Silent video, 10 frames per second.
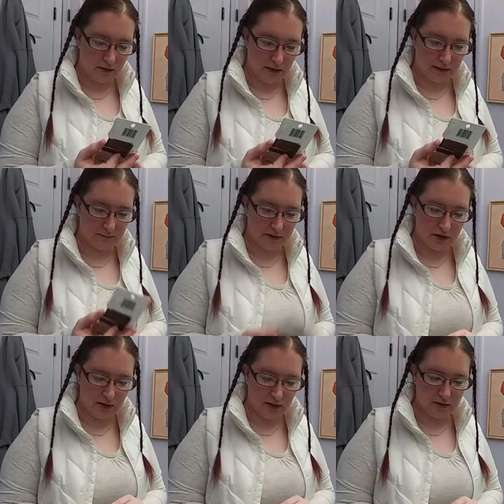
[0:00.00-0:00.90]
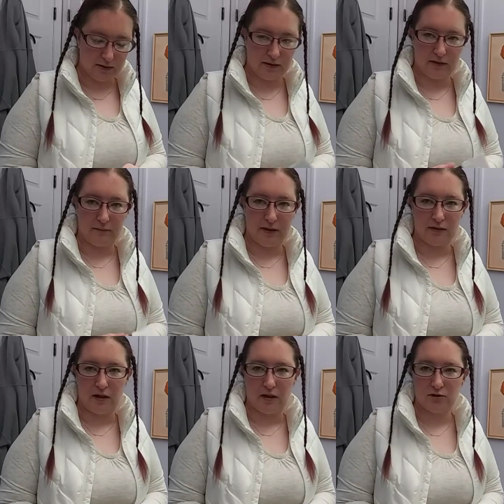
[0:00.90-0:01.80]
Um, but you can also get them
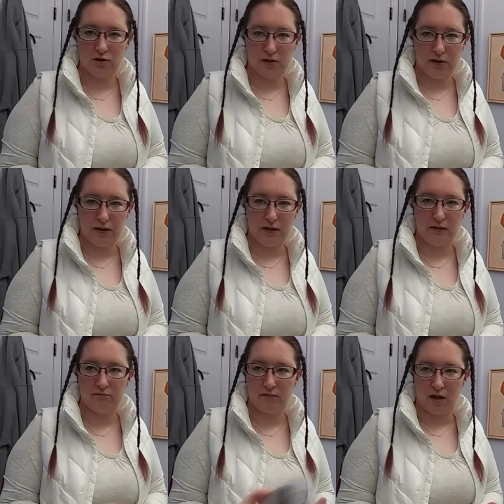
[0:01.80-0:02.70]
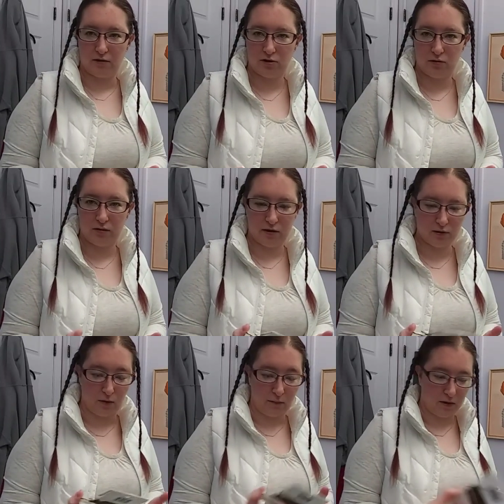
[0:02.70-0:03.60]
at Dollar Tree, Dollar
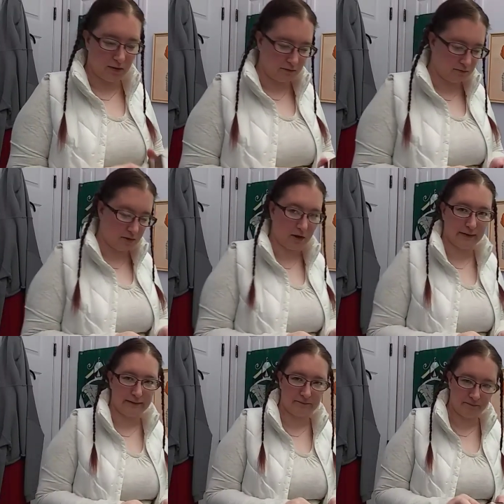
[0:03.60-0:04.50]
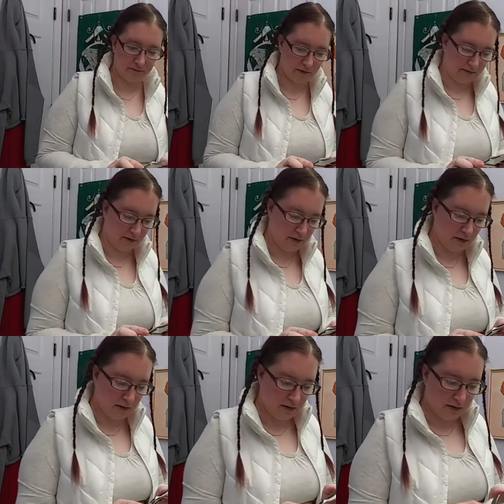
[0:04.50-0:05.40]
Stores, Walmart, Target, whatever.
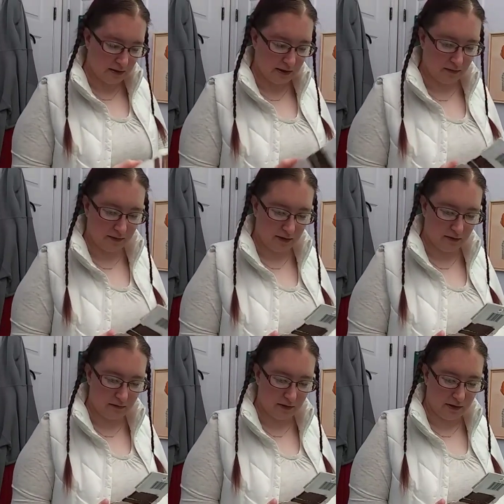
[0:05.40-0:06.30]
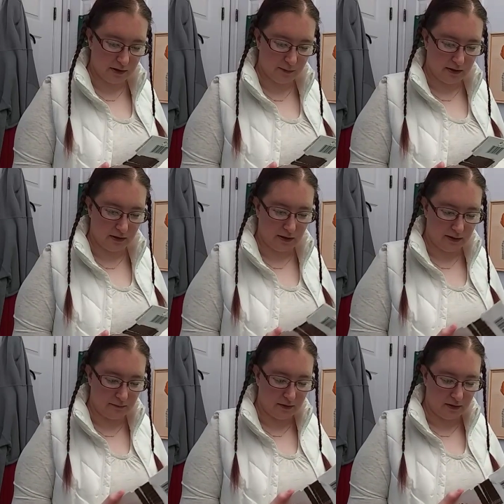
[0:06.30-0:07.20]
I don't think you really need to spend a
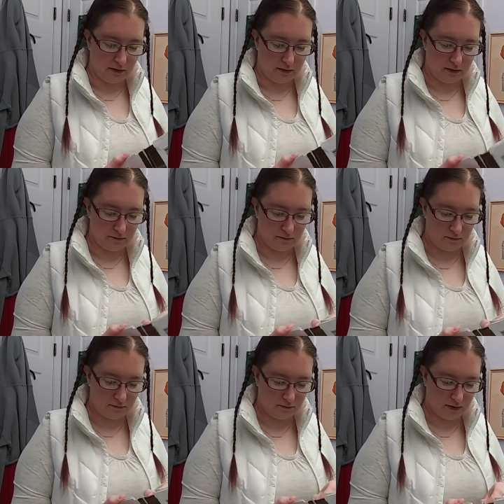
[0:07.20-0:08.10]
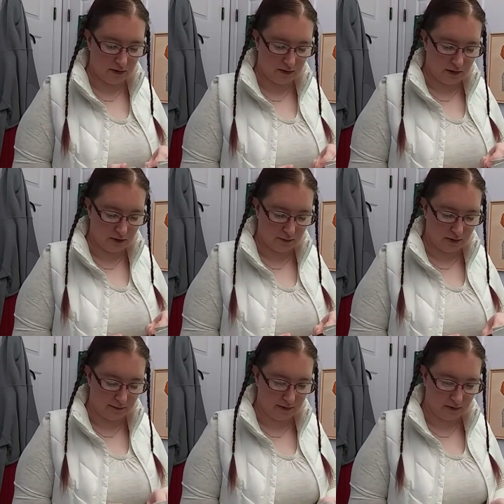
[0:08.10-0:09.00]
lot of money on them. I think these are
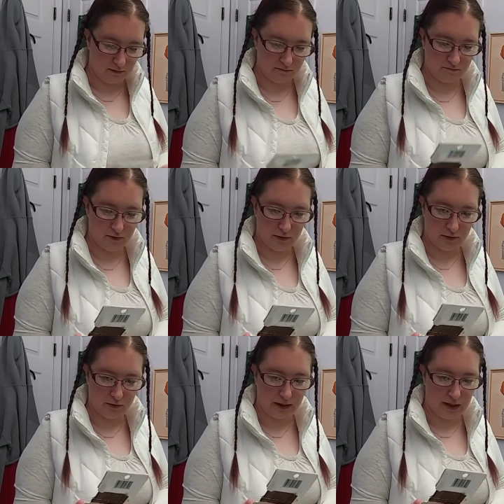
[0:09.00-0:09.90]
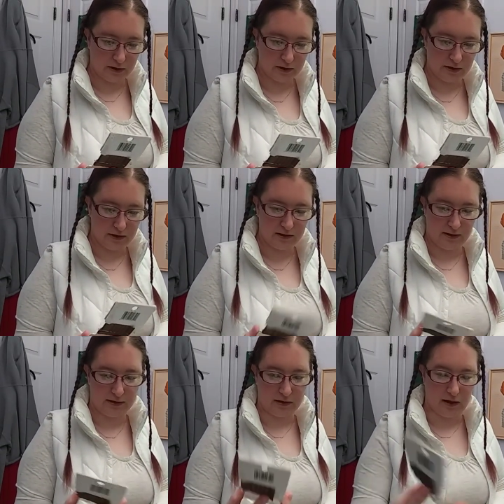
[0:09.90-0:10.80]
probably two or three dollars because these are
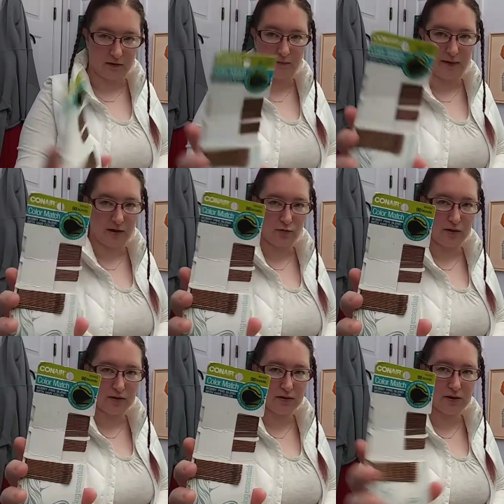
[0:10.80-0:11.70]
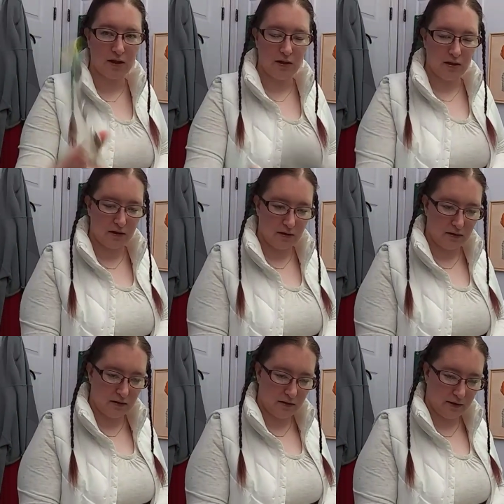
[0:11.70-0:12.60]
like the color match ones.
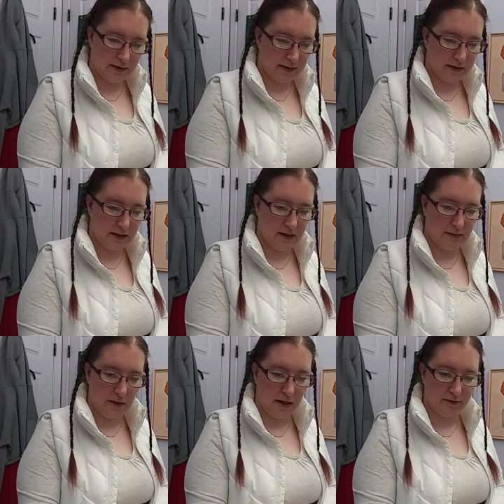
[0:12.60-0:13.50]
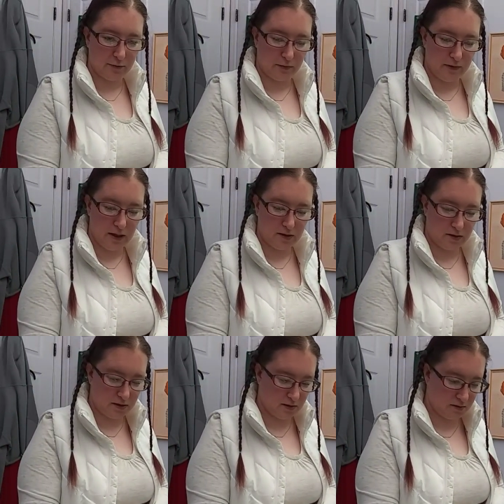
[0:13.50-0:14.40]
Because at the time my hair was brunette,